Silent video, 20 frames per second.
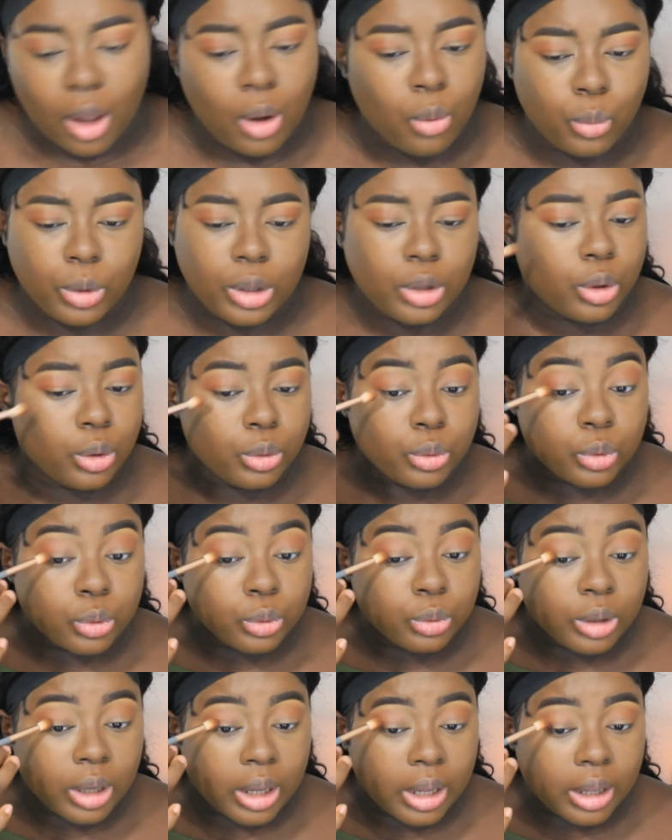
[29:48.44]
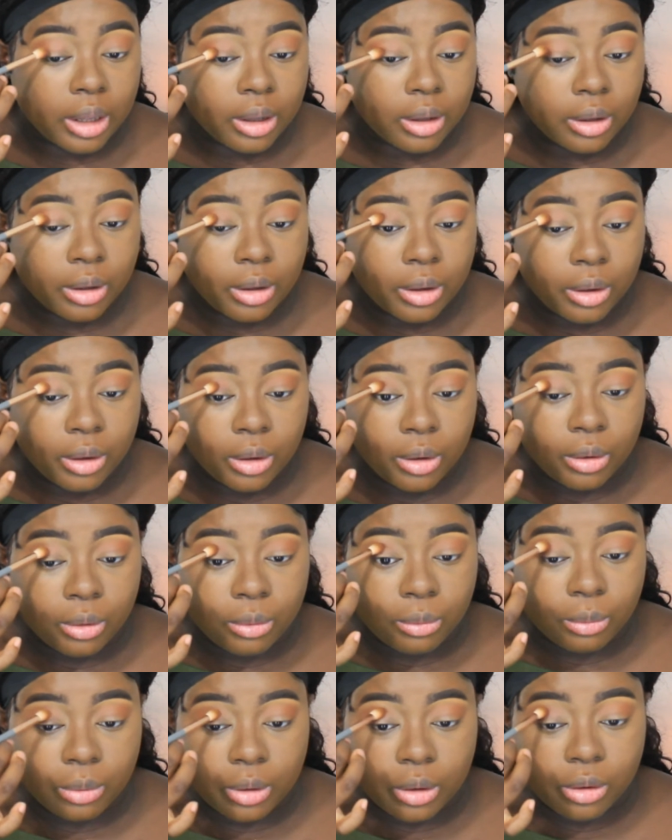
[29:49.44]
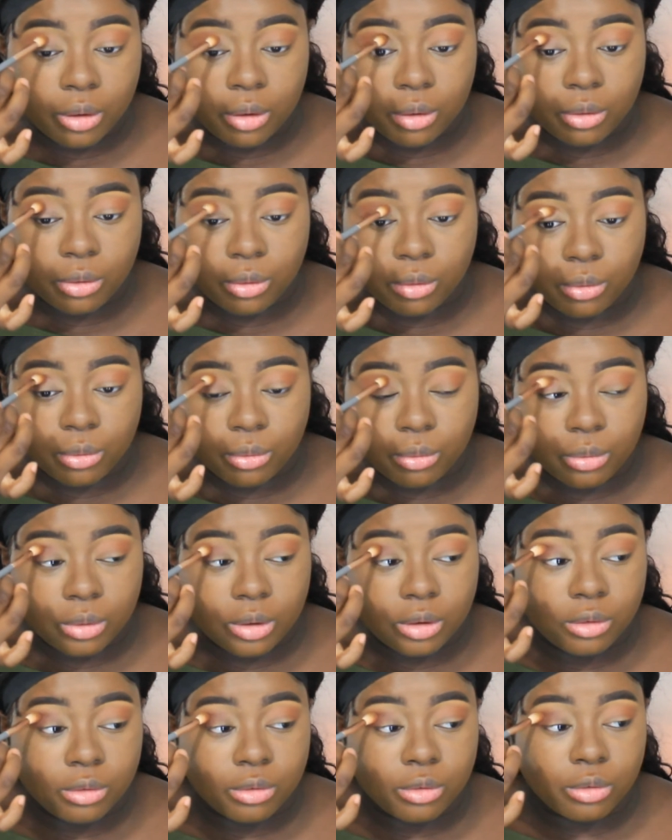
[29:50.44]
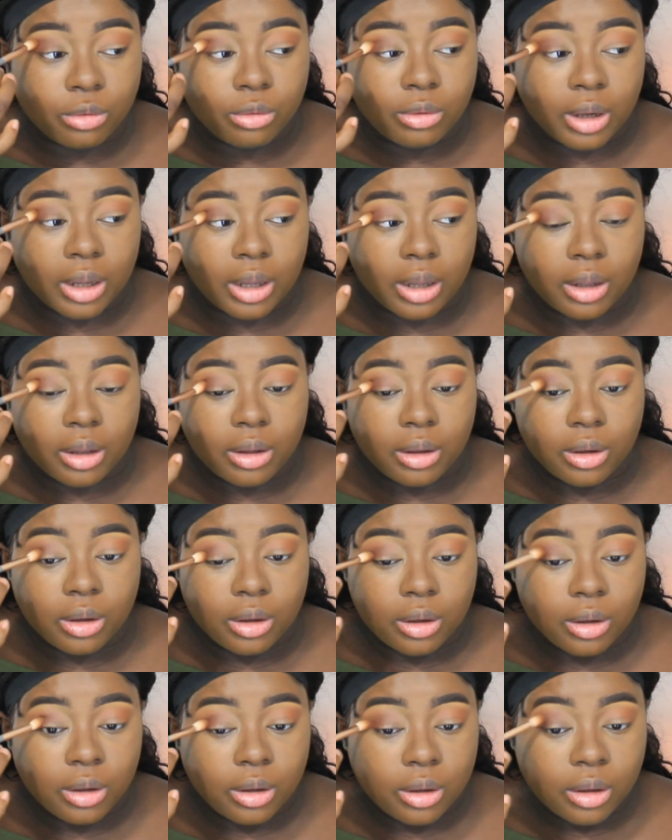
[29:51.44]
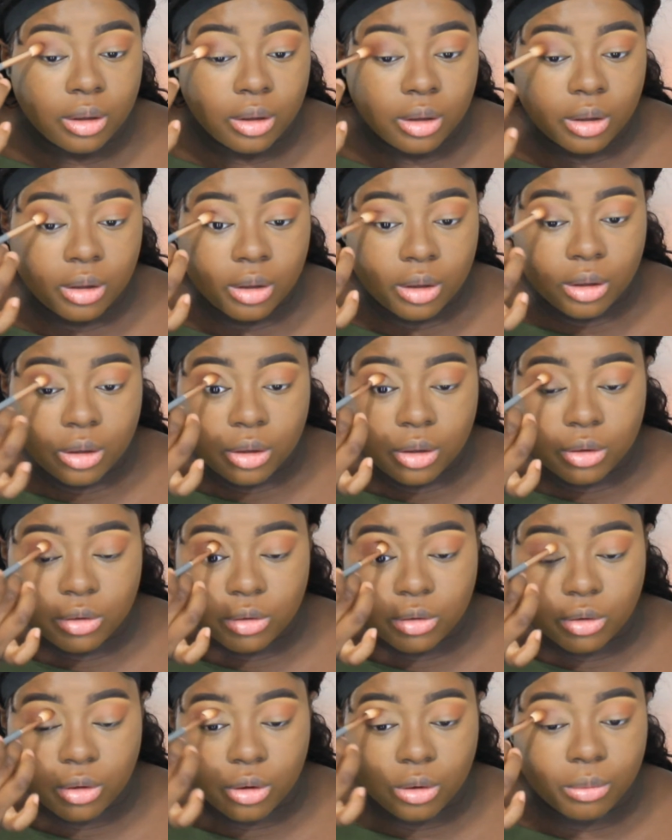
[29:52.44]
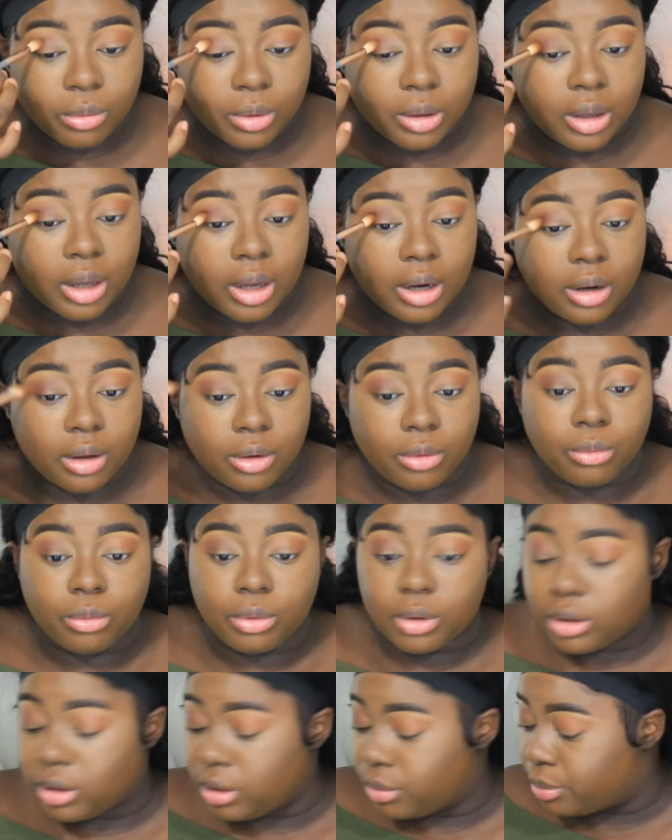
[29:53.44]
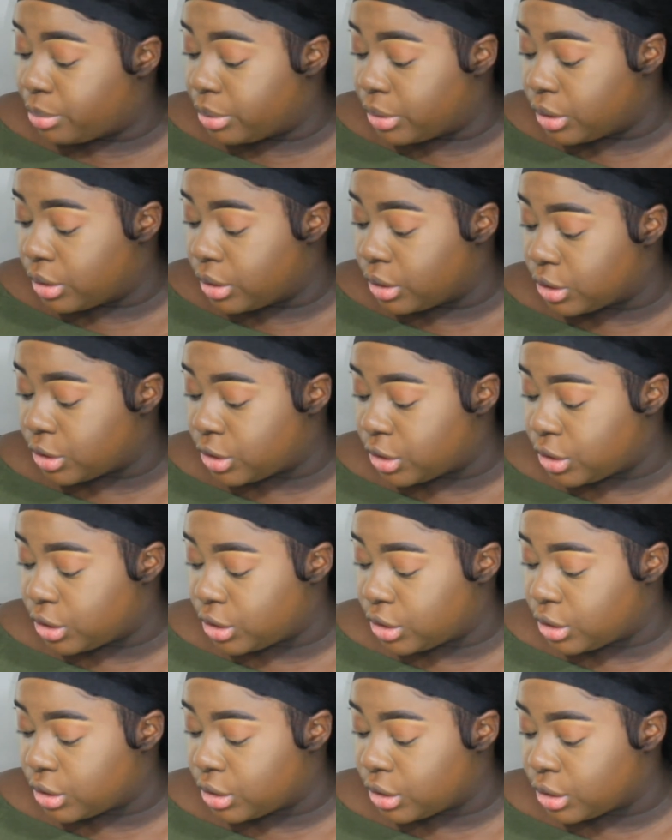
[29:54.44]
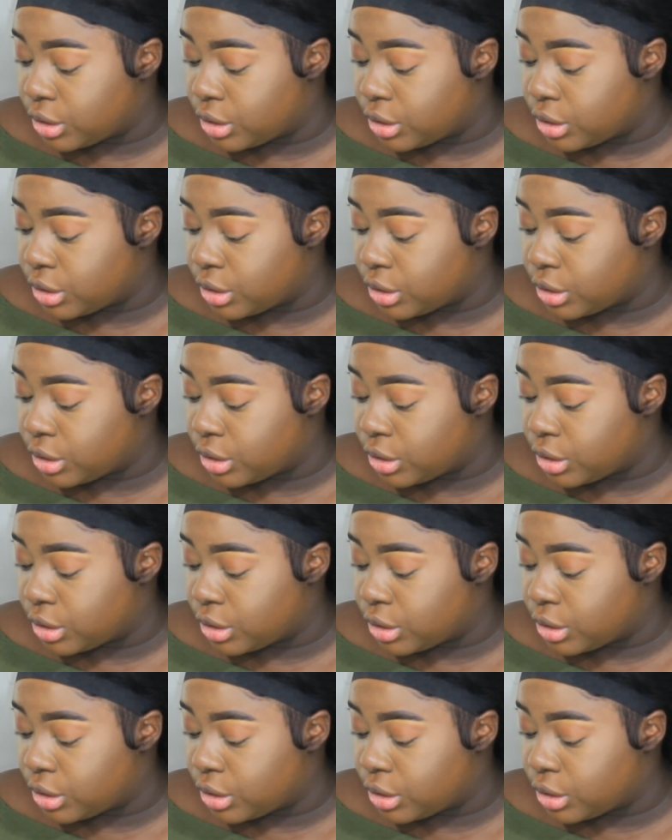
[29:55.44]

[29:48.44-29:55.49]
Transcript: We don't do that. We don't do that. So we gotta really push,